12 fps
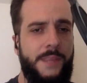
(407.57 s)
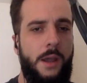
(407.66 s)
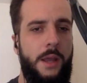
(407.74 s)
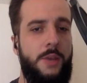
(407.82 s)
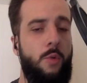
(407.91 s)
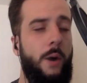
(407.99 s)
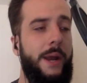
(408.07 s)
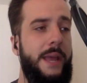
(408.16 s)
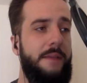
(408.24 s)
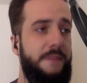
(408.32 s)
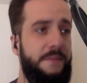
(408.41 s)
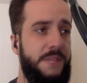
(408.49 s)
You want
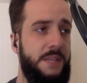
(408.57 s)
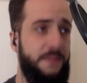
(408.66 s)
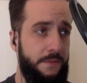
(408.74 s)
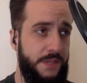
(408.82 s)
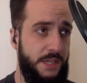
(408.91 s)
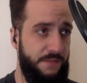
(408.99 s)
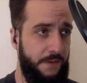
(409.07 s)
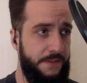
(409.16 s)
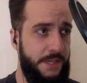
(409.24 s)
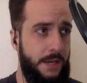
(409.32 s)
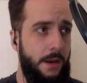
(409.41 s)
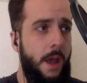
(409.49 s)
a
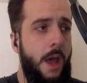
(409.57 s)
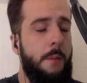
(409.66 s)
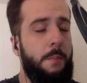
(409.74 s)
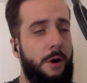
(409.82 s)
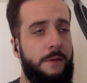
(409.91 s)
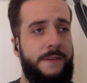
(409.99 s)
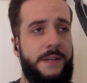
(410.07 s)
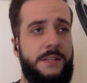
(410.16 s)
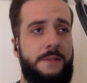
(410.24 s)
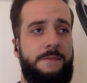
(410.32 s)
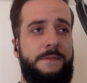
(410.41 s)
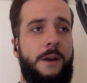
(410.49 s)
15-15-15 perfect
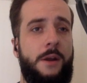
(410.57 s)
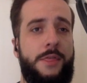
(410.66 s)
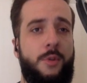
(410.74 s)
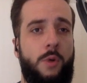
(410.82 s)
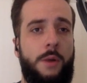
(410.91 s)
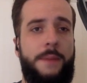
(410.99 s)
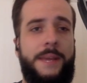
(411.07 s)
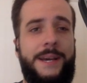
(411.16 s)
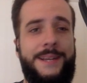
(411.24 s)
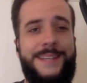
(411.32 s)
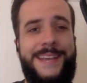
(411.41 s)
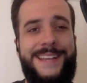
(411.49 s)
Ferrothorn
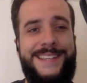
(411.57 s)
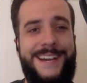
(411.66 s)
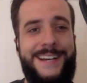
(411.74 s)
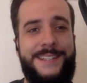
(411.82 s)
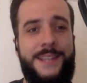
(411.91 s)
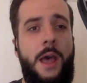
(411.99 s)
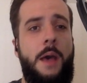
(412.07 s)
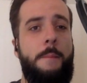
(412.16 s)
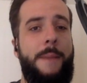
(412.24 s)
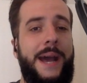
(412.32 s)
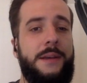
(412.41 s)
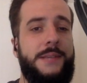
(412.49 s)
because it does
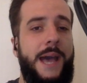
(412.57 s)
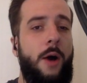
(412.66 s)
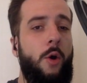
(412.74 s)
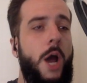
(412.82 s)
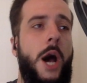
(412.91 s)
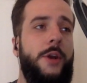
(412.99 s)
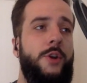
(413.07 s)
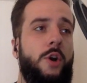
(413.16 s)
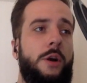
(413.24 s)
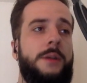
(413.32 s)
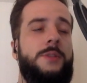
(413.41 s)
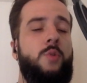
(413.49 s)
max out
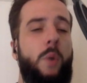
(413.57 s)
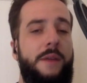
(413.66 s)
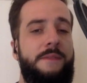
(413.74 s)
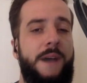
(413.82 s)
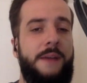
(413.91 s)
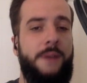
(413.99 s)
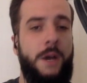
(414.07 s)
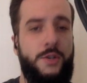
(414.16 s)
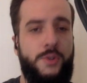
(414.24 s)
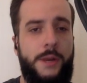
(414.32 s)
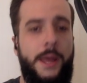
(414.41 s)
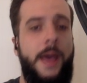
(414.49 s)
under
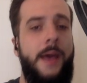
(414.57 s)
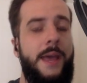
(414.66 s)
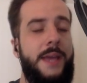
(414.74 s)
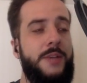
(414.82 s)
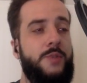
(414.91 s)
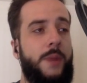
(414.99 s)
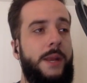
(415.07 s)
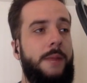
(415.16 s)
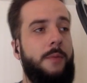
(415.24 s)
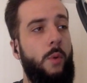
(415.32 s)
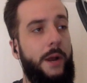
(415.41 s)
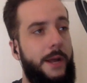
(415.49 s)
2,500. It is ranked
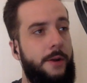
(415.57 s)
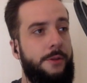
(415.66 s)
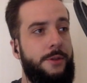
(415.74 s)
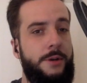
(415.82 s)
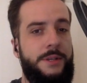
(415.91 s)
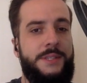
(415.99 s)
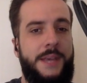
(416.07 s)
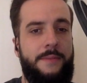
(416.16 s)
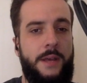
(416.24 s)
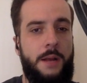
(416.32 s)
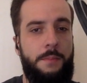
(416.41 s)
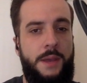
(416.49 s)
number
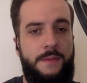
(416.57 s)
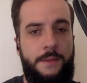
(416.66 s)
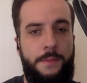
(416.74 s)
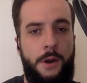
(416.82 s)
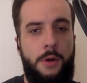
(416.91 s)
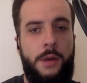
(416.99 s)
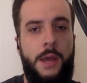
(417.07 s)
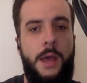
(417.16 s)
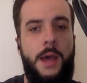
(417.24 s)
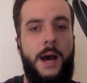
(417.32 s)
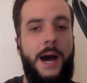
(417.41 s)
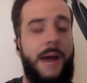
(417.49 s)
137 on PvPoke.
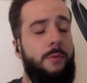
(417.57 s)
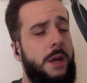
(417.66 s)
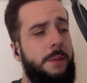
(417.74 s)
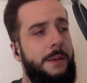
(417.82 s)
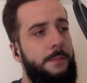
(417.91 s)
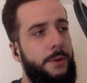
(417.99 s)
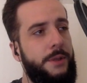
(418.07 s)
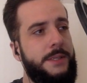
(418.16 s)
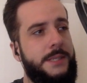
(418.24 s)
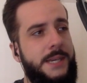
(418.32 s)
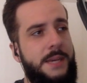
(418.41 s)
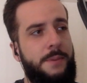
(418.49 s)
I recommend Bullet
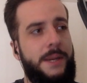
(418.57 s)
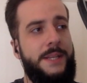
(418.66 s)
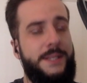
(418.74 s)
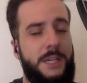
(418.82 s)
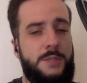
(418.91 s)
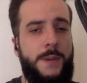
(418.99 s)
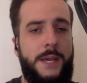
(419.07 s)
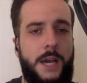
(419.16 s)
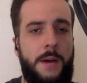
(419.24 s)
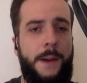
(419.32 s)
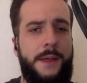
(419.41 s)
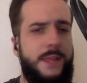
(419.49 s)
Seed, but it does pick
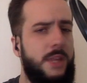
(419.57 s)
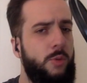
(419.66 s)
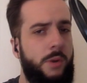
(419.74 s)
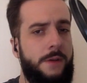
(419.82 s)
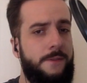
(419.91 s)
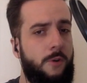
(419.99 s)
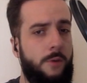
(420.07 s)
up, I think, 3 or 4